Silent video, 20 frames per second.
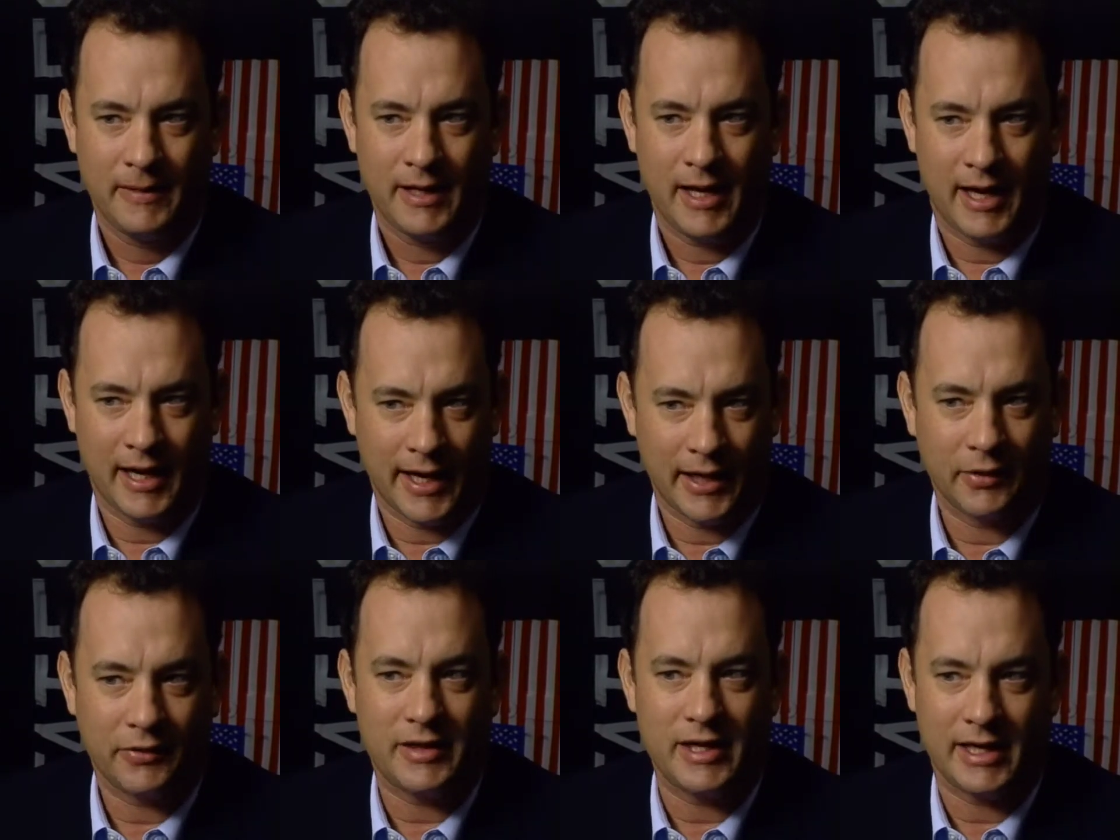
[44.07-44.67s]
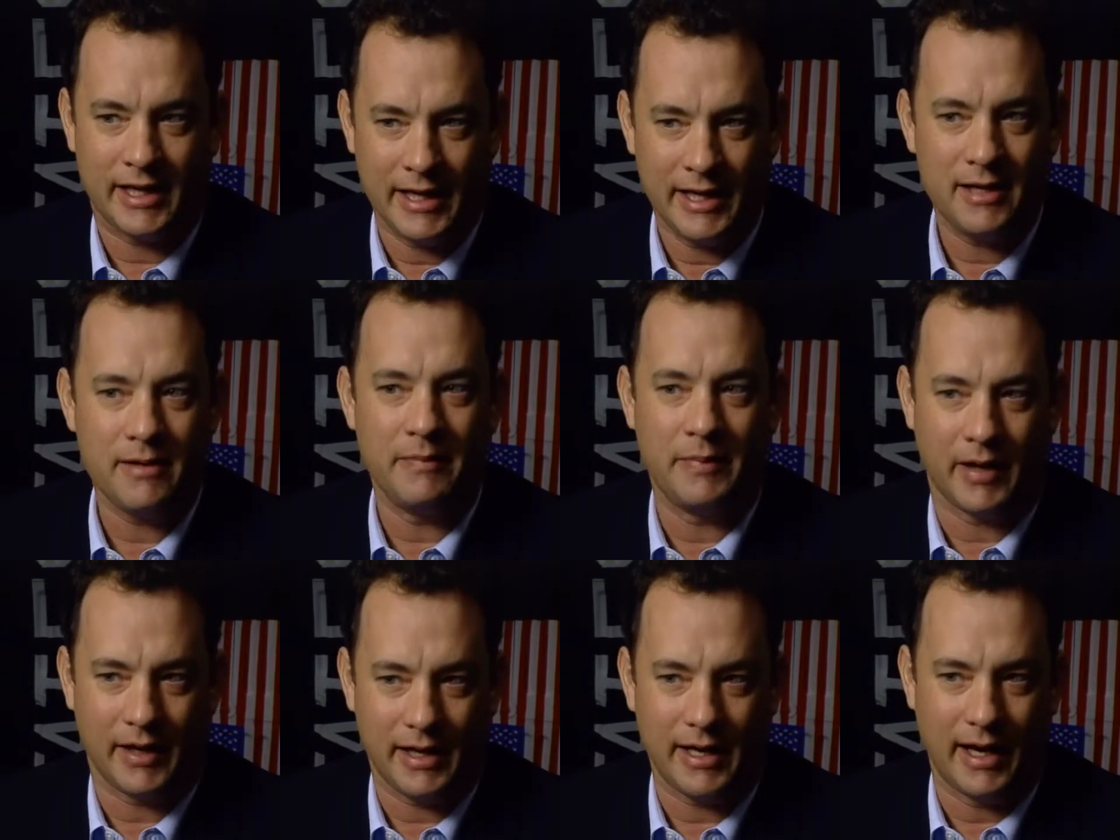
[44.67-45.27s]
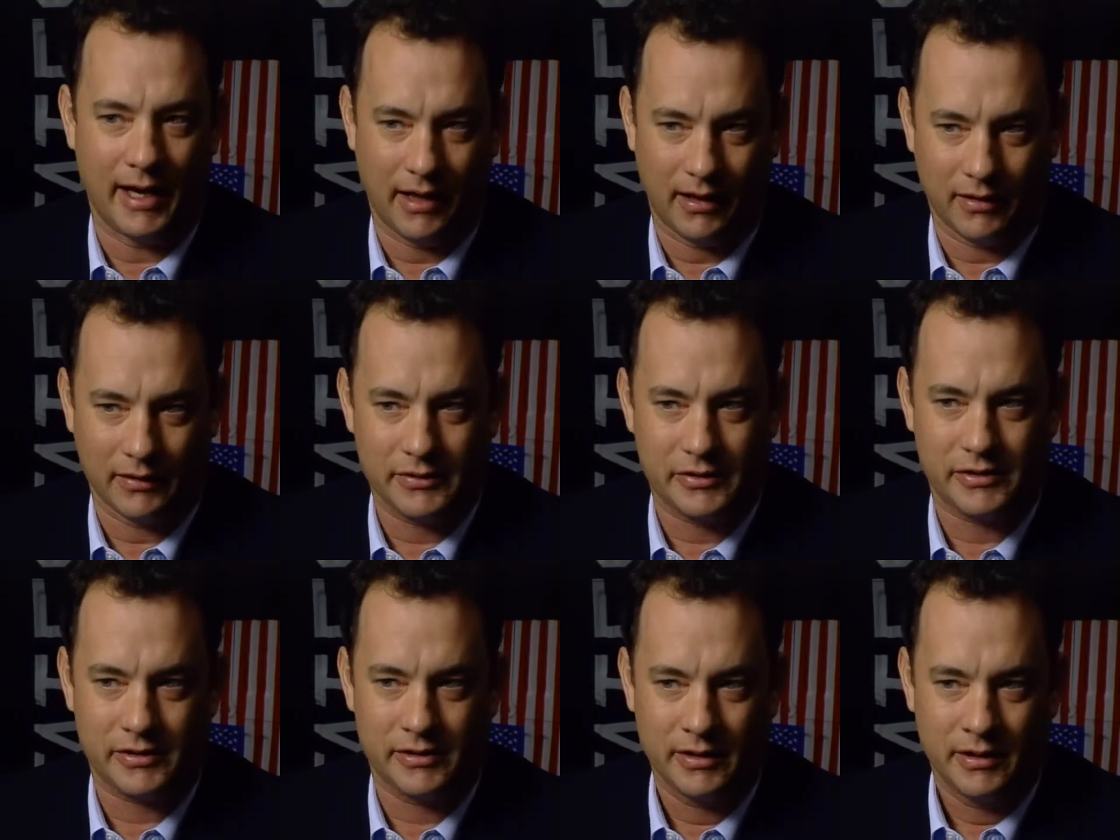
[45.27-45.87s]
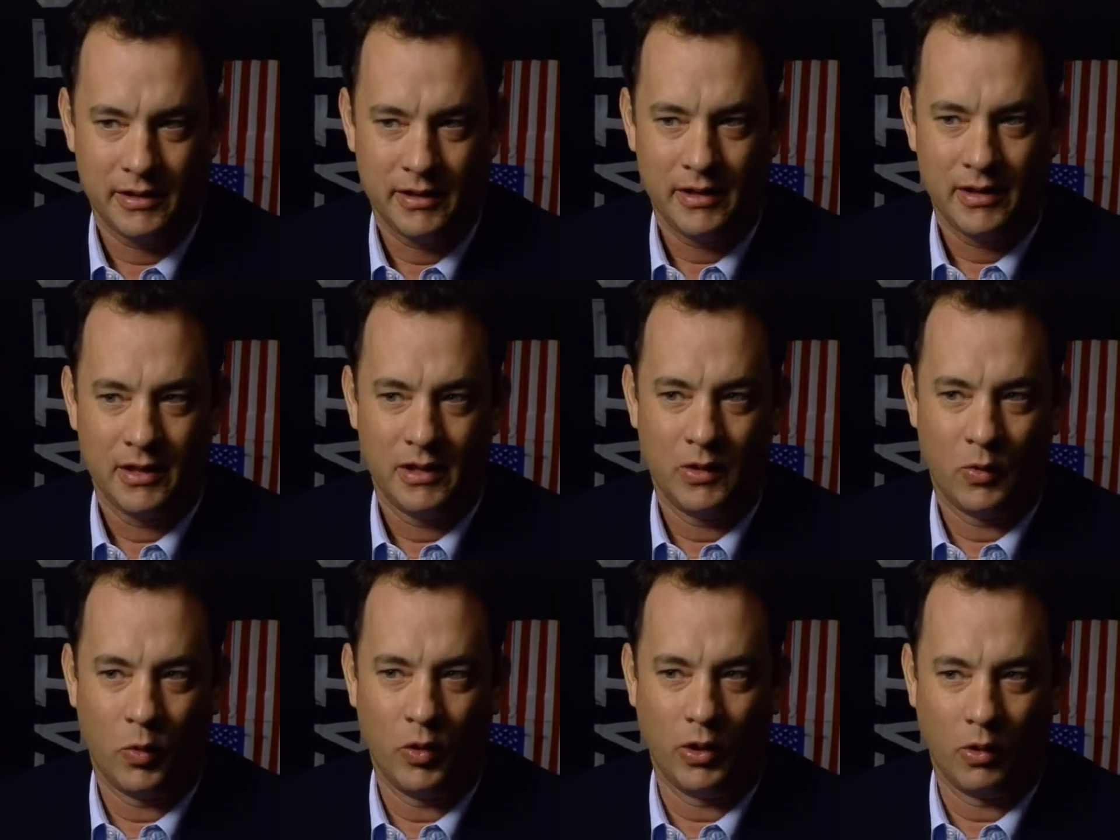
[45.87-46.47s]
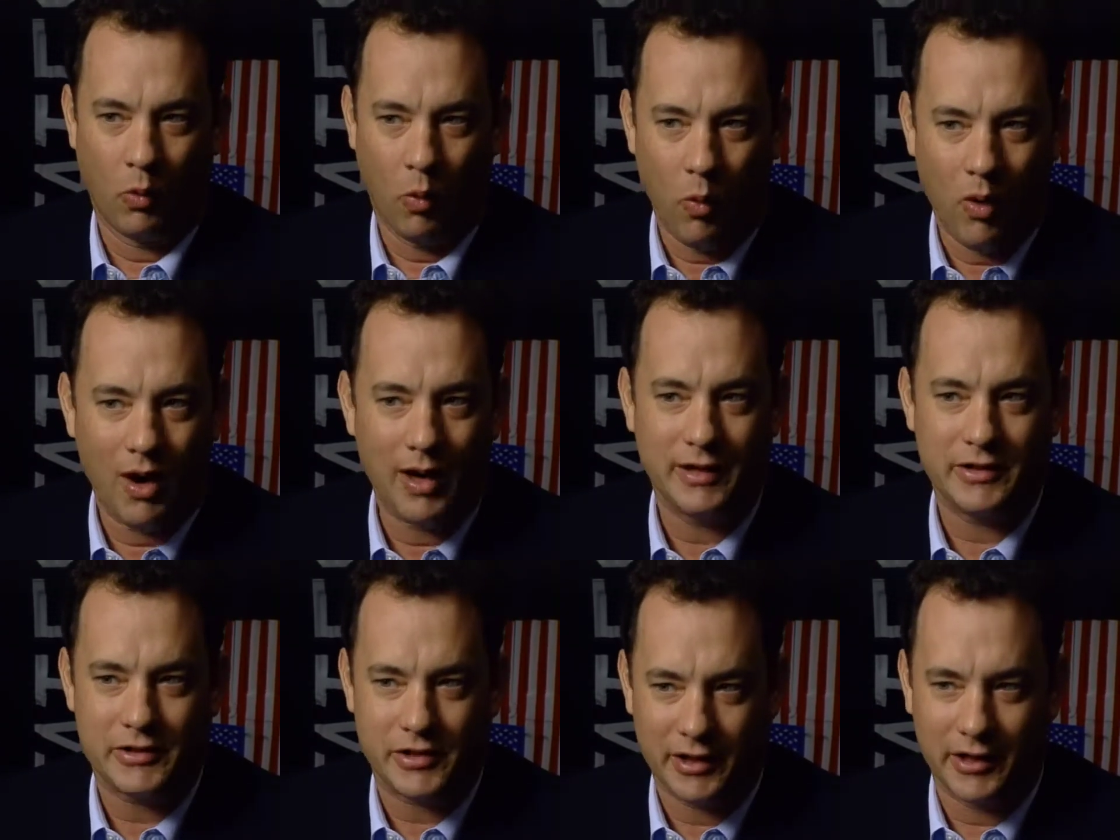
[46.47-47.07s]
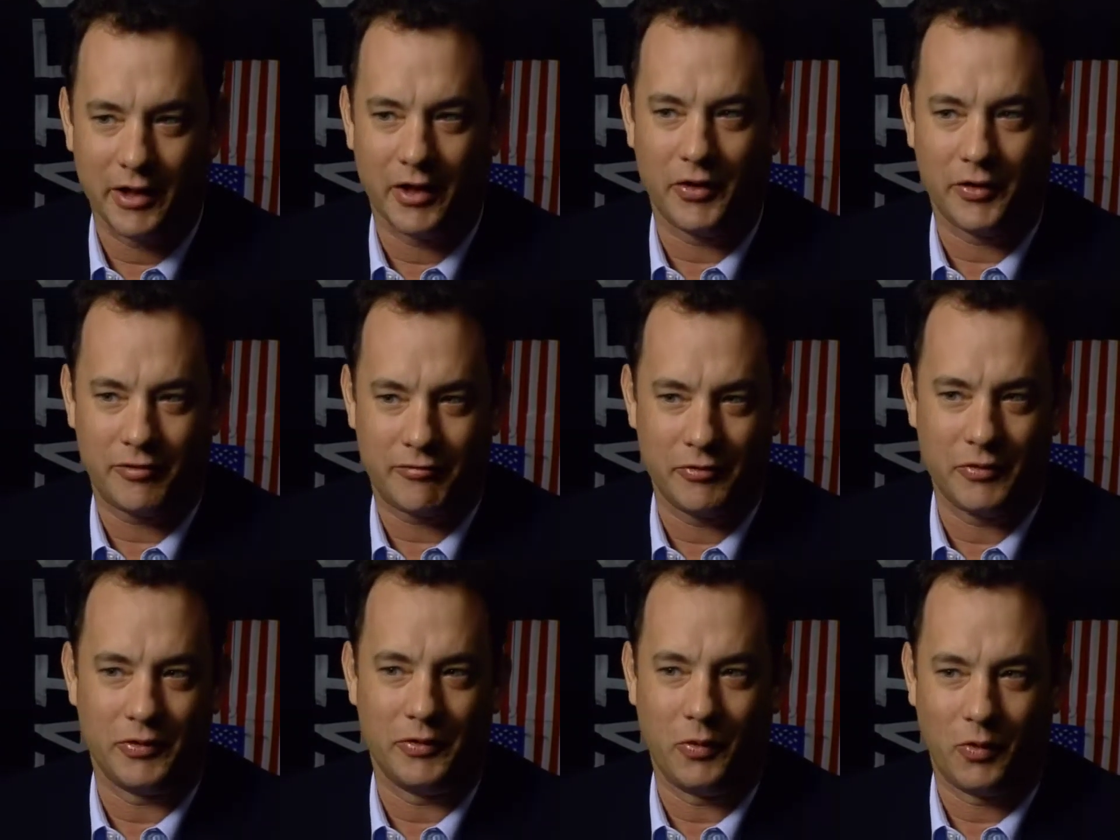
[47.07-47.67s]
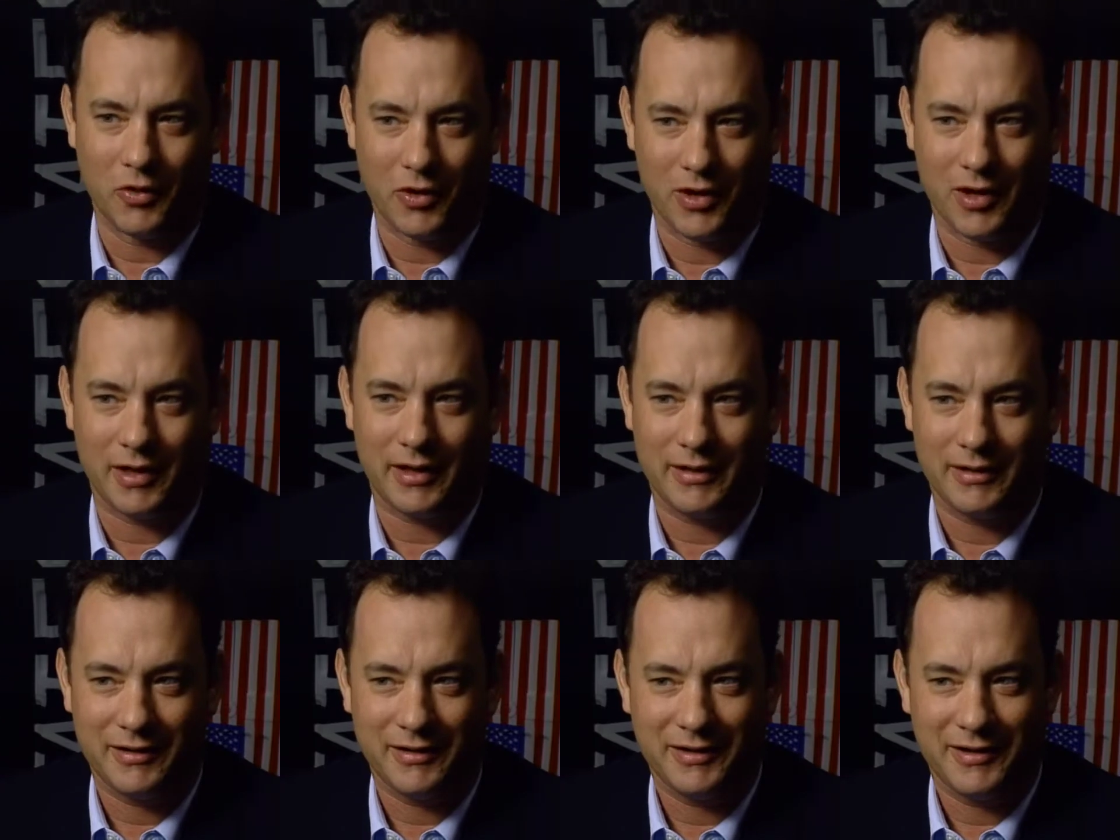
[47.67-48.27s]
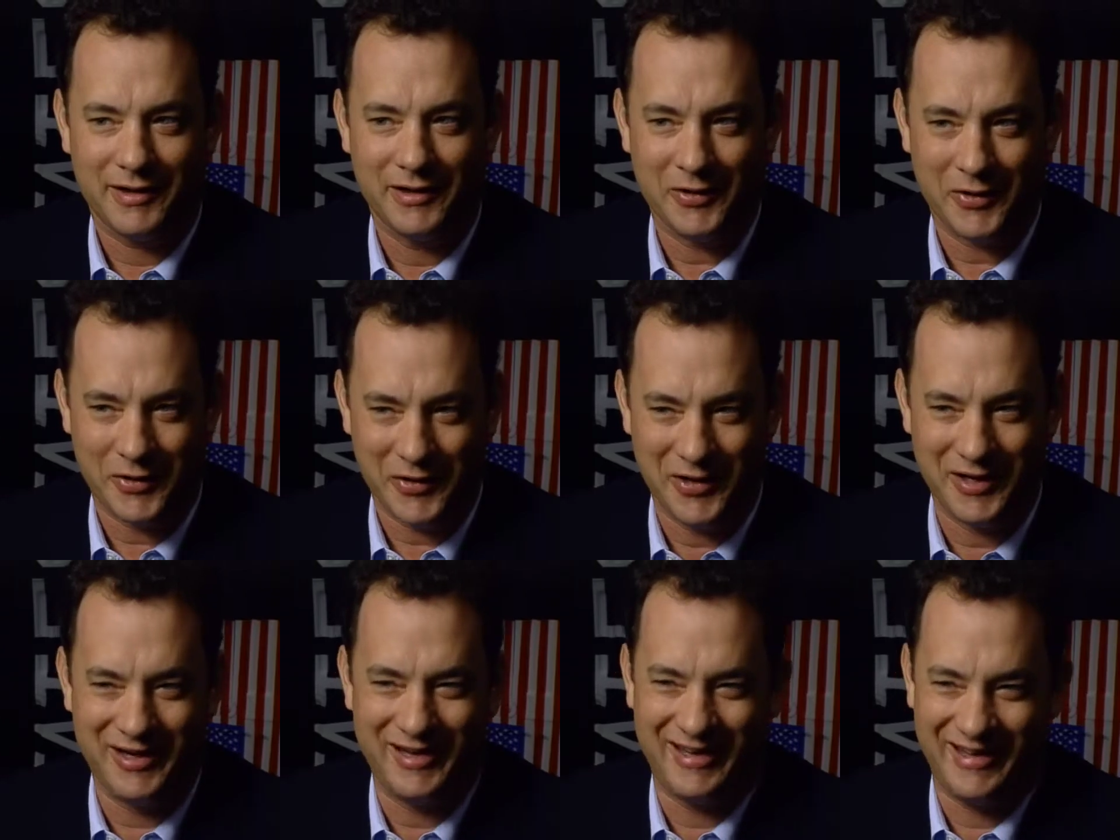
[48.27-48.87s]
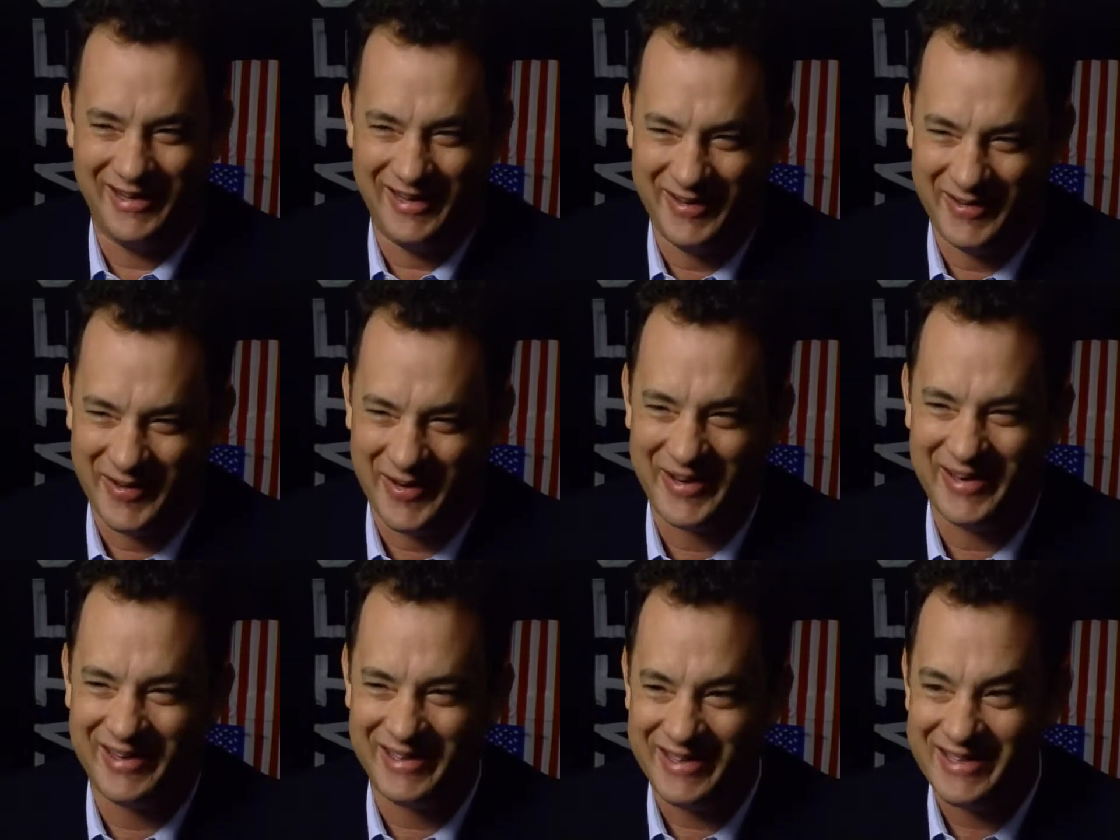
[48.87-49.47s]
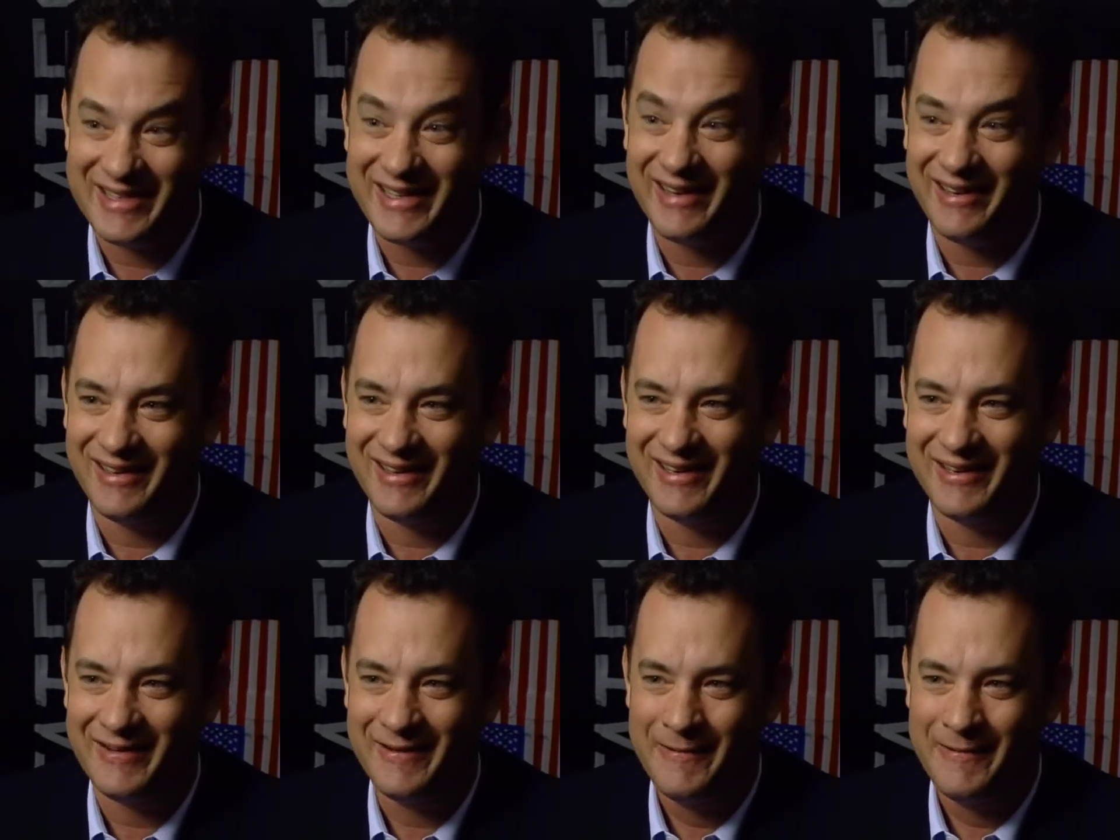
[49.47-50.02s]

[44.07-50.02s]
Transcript: and I don't think anybody else will want to go through the work in order to tell it.